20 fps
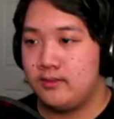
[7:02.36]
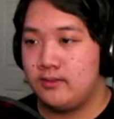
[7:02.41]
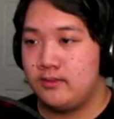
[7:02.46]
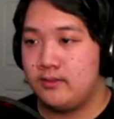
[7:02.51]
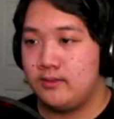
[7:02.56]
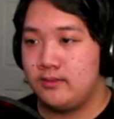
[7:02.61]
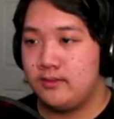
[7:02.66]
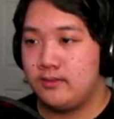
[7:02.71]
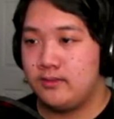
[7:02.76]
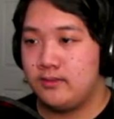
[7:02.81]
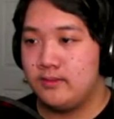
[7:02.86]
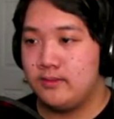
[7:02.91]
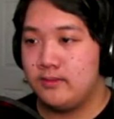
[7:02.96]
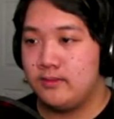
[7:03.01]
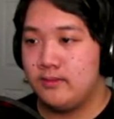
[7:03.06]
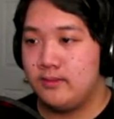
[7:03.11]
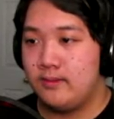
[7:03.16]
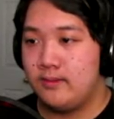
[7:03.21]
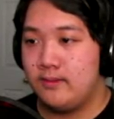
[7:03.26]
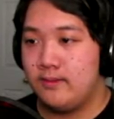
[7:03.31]

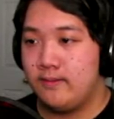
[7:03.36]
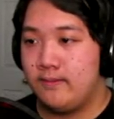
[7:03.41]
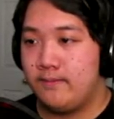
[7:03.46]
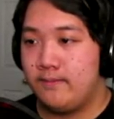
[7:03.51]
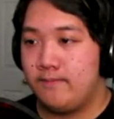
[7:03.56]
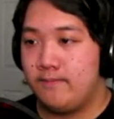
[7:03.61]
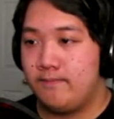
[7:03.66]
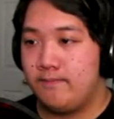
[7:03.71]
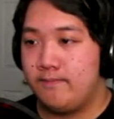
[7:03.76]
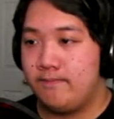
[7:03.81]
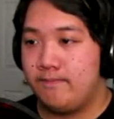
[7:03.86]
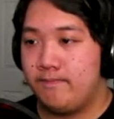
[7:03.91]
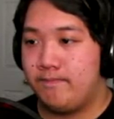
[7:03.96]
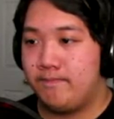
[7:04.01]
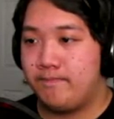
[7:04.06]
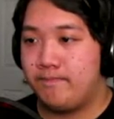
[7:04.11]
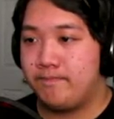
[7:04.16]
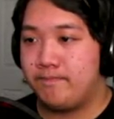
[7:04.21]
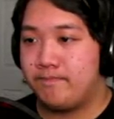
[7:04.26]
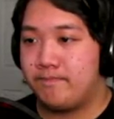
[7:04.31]

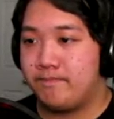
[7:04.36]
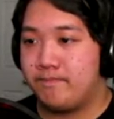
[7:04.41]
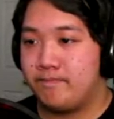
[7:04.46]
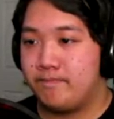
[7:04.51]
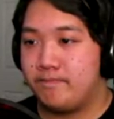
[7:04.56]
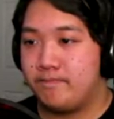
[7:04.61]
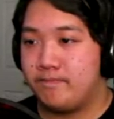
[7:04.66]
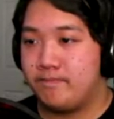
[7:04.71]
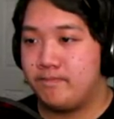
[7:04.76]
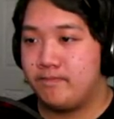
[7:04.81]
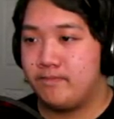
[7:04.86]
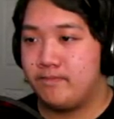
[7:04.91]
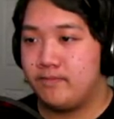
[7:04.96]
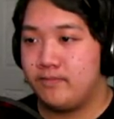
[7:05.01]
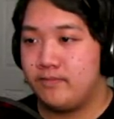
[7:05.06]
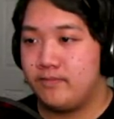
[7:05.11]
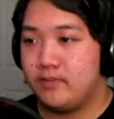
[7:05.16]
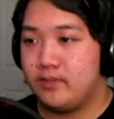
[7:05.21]
No one is speaking in this clip.